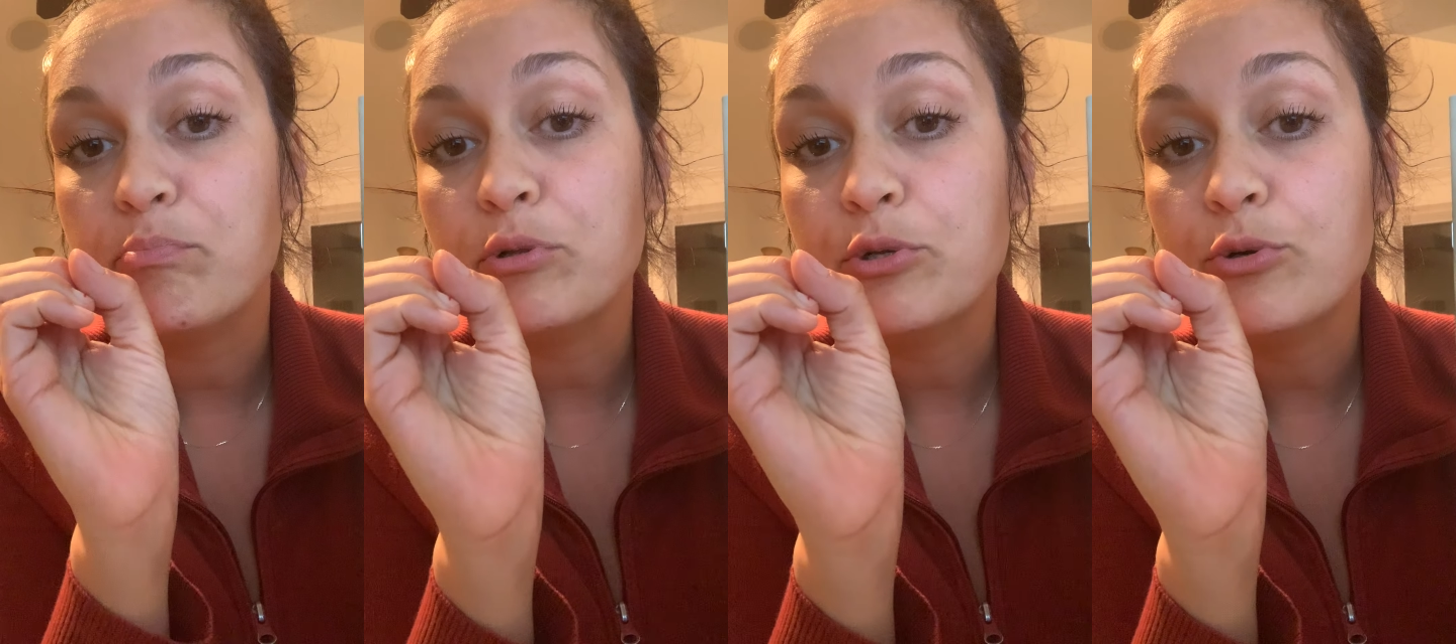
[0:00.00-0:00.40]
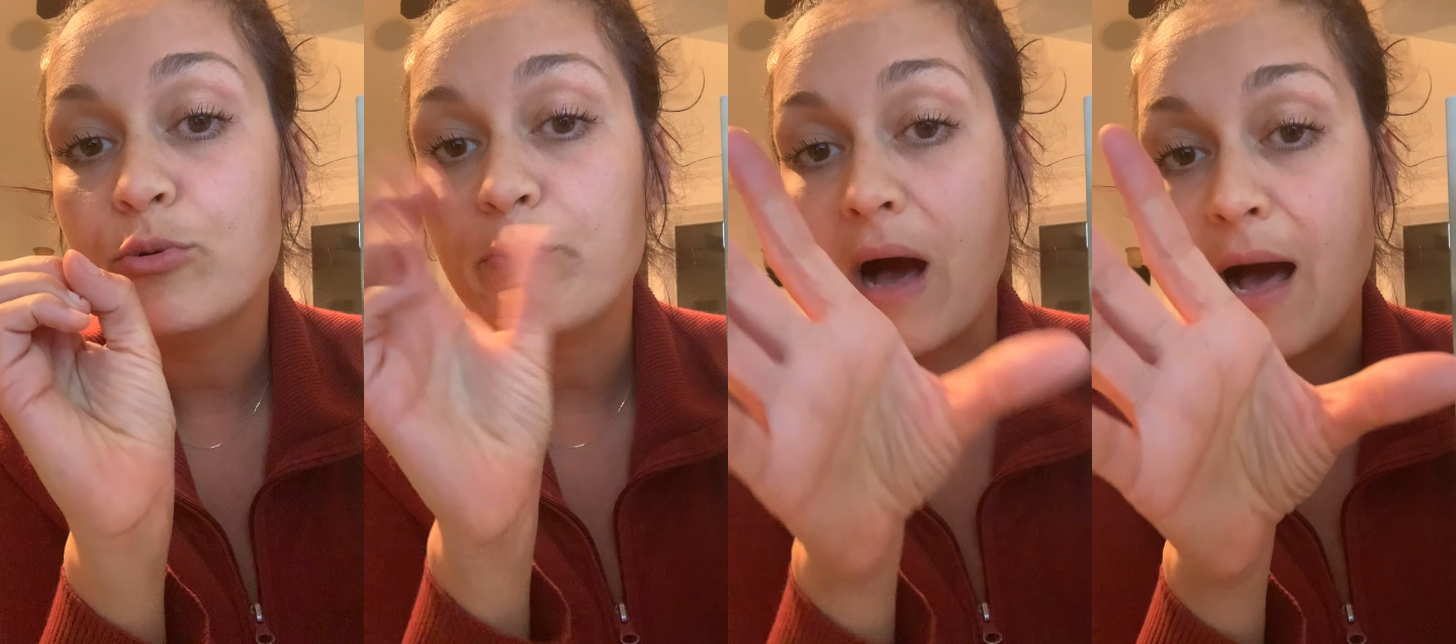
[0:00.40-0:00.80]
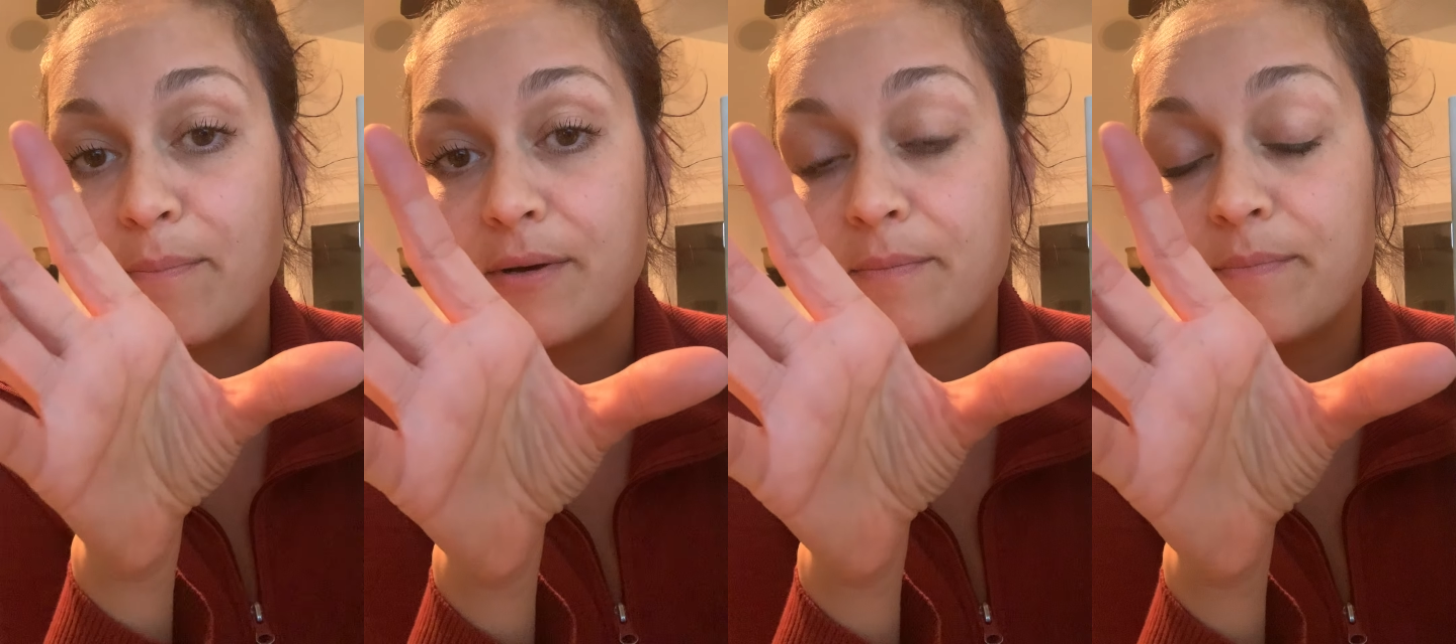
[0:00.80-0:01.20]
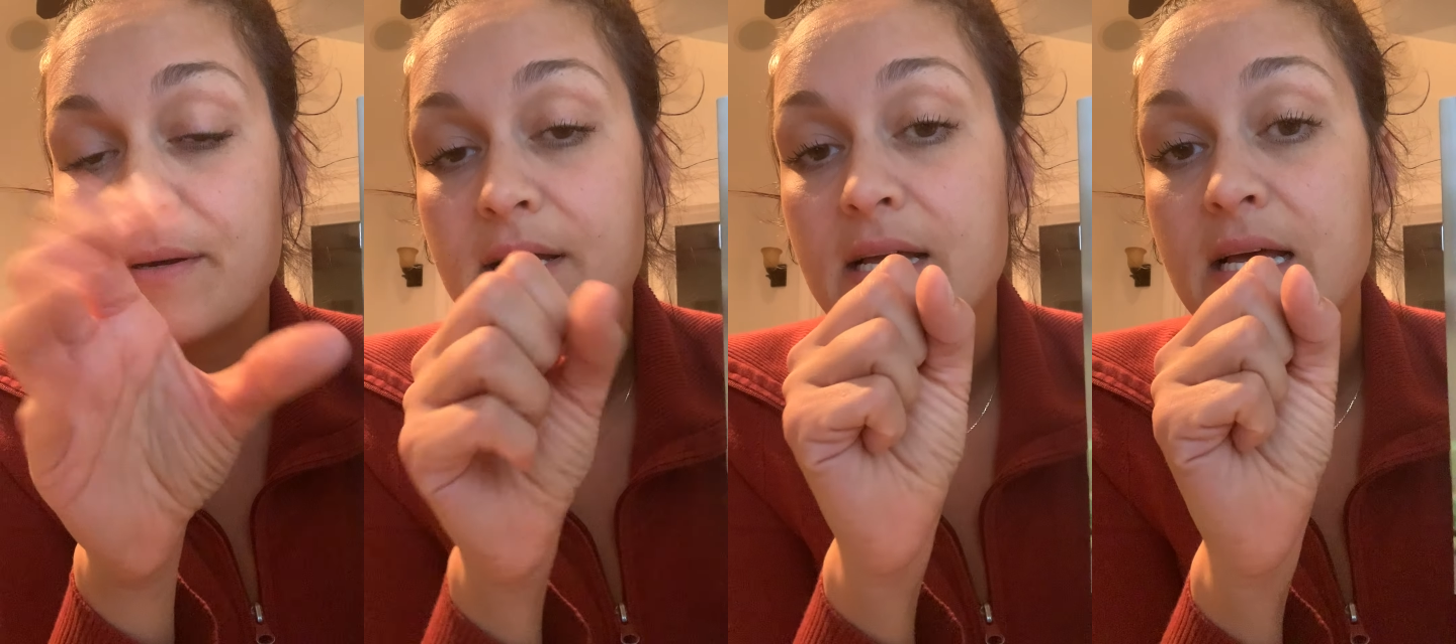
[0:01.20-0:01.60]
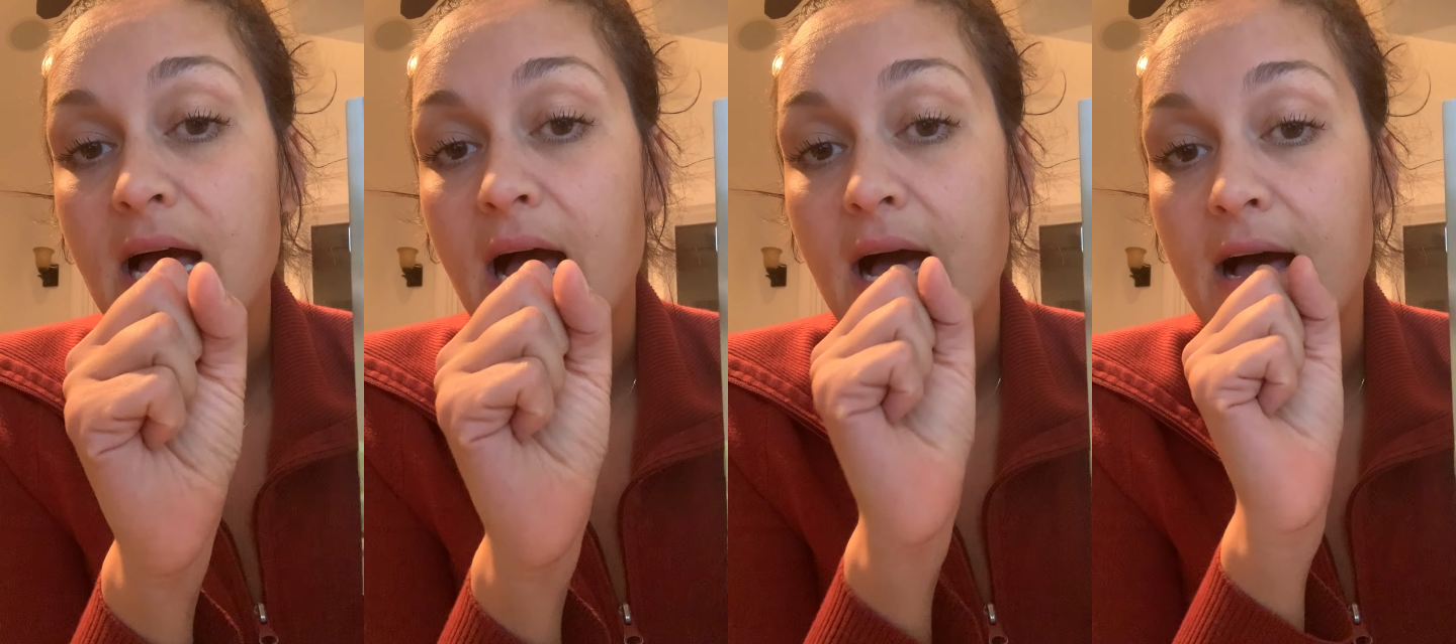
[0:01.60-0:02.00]
blue pop-up
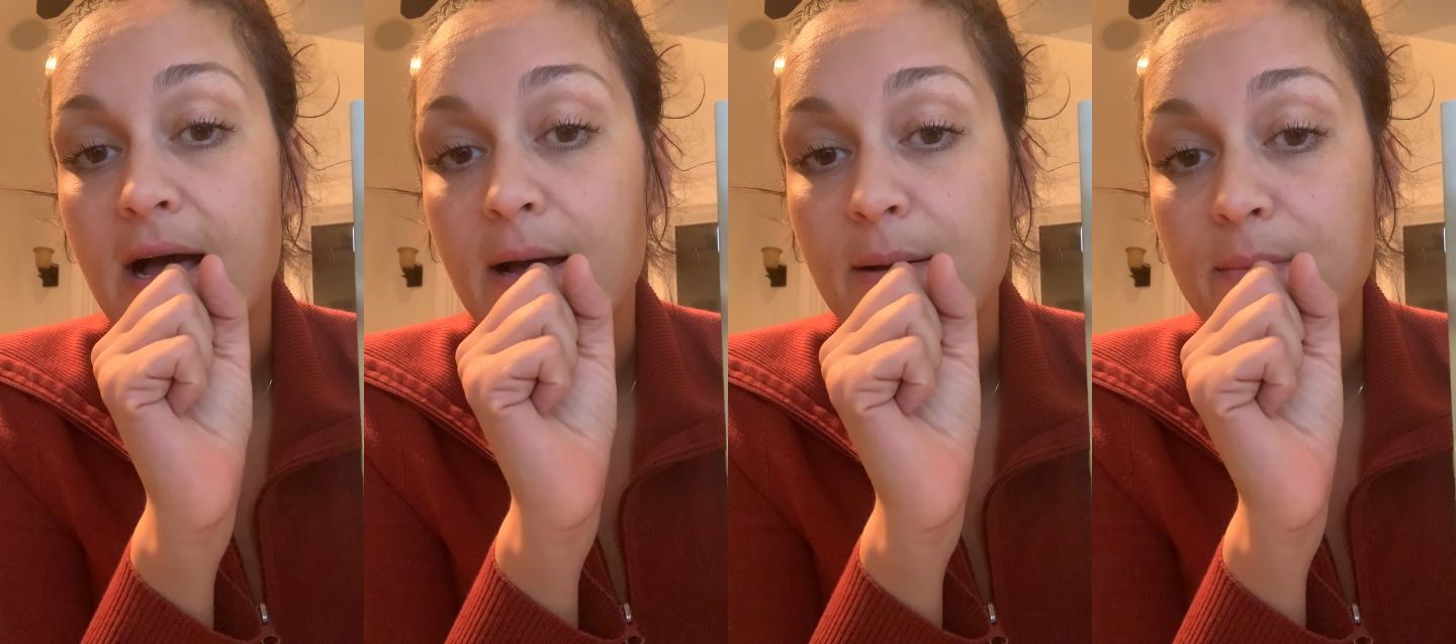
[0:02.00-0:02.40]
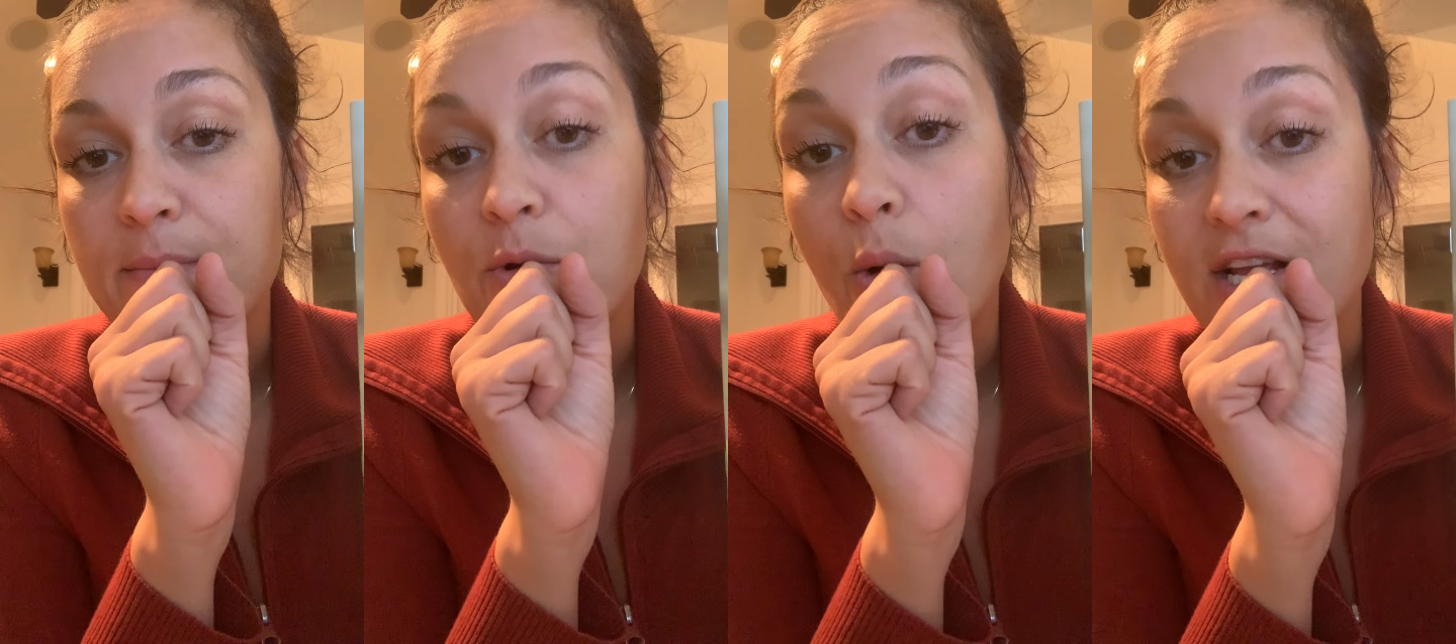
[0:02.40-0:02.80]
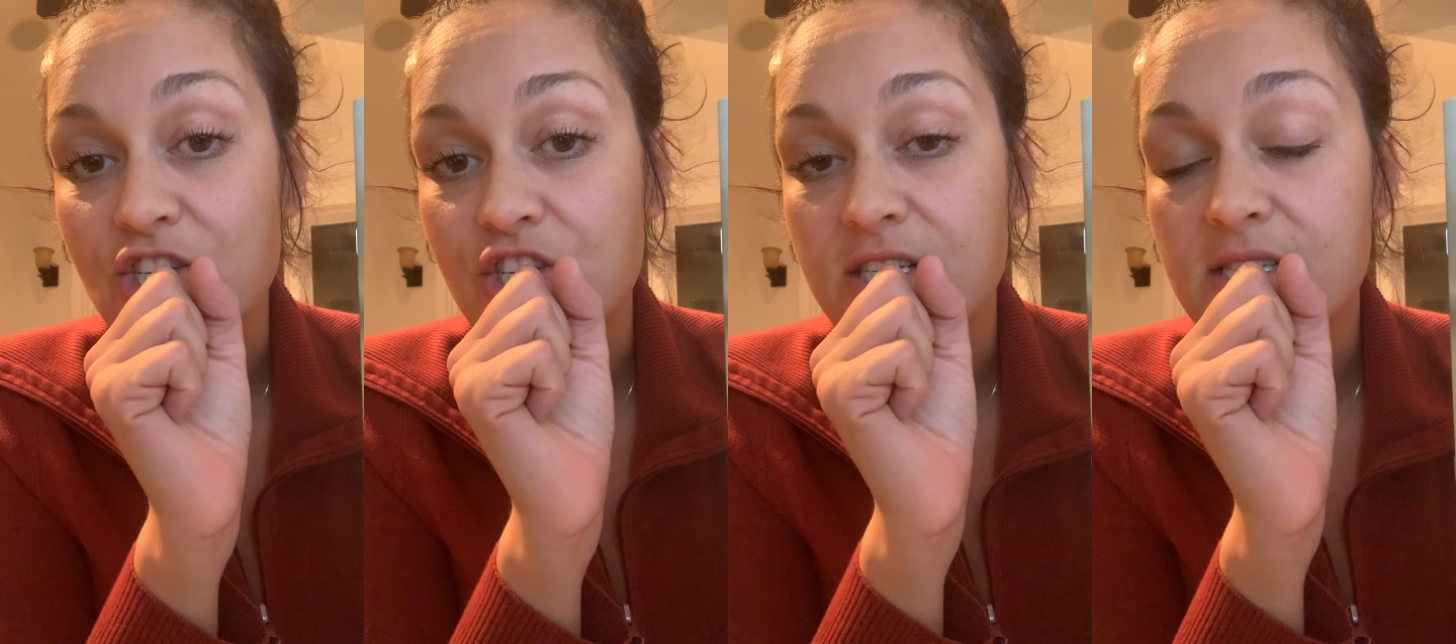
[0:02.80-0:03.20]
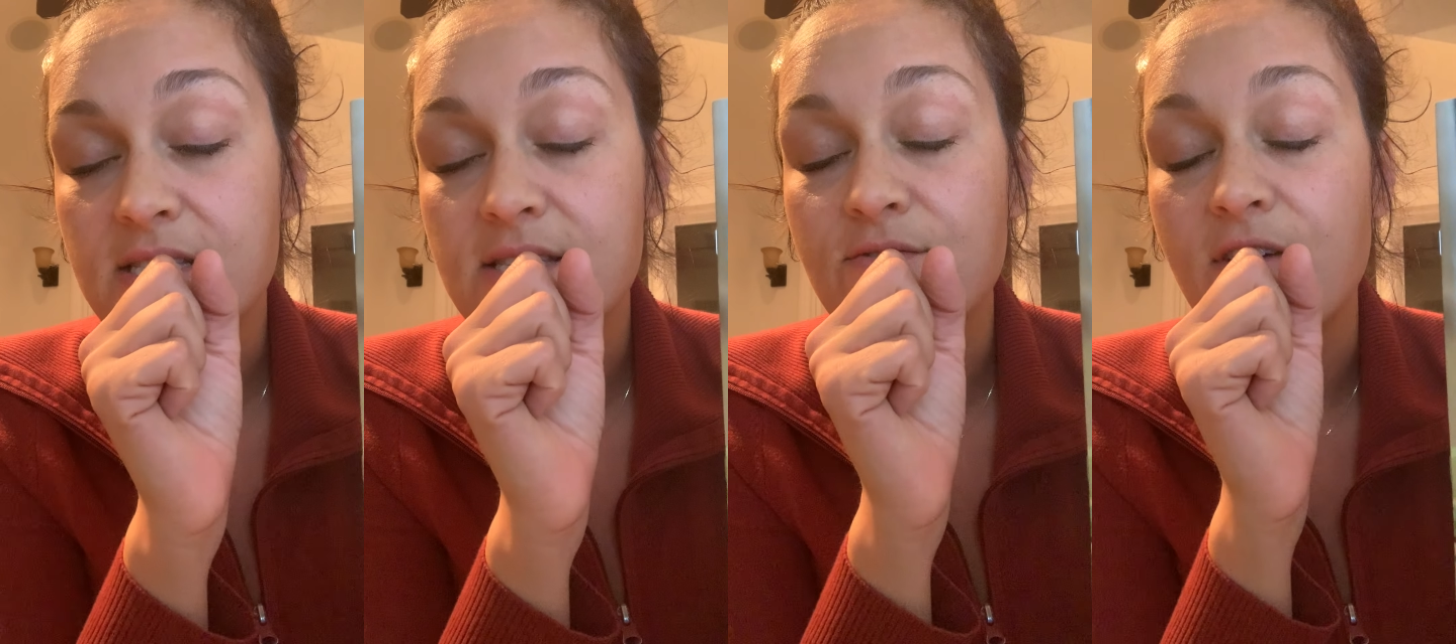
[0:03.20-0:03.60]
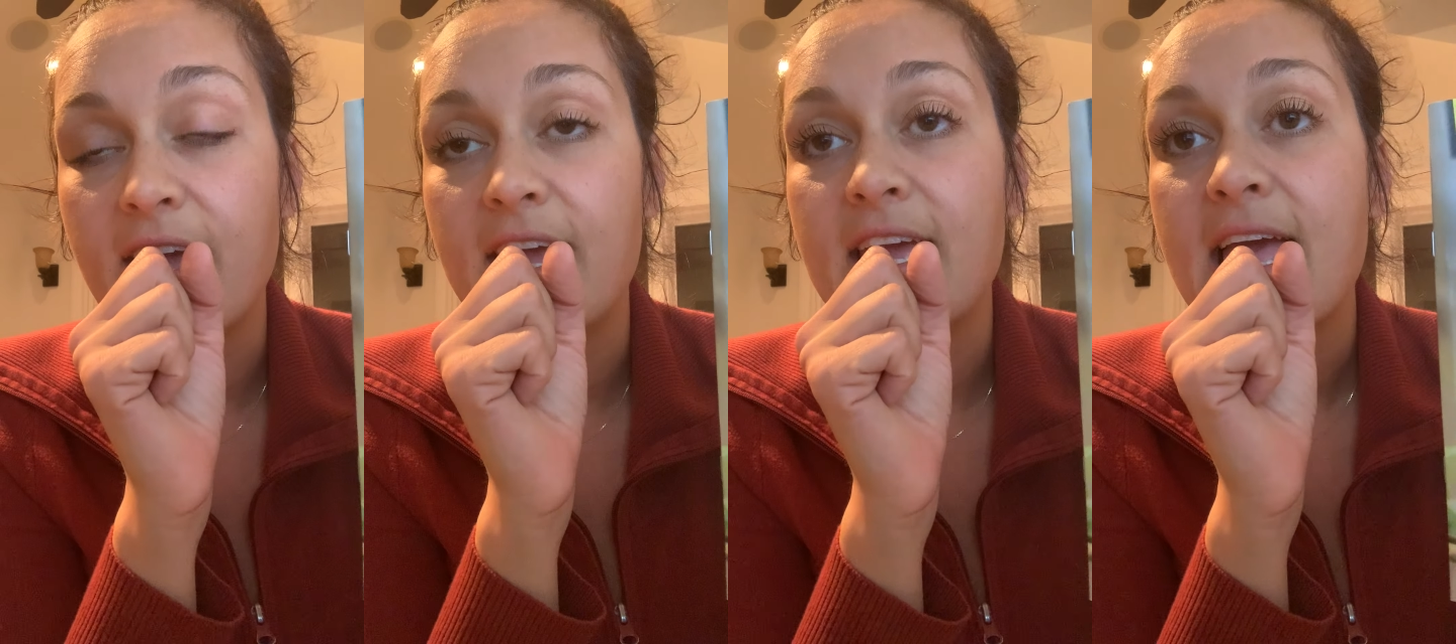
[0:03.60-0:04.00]
questions,
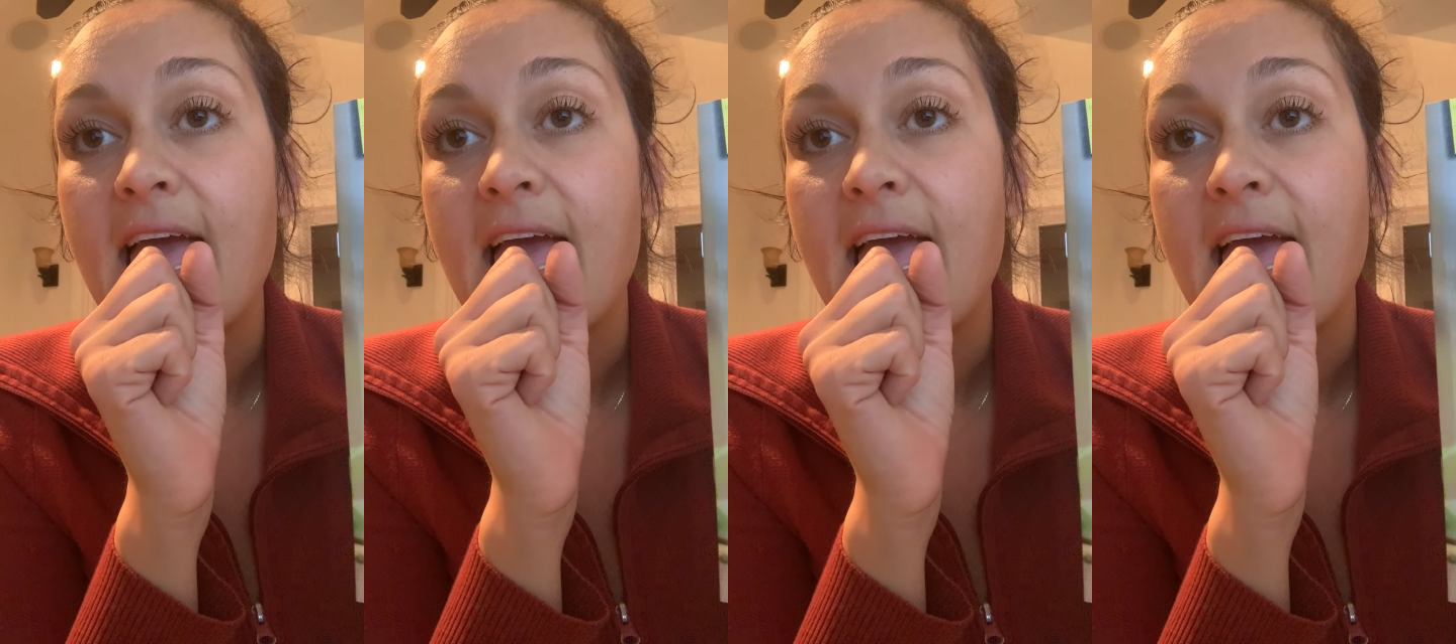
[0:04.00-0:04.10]
right?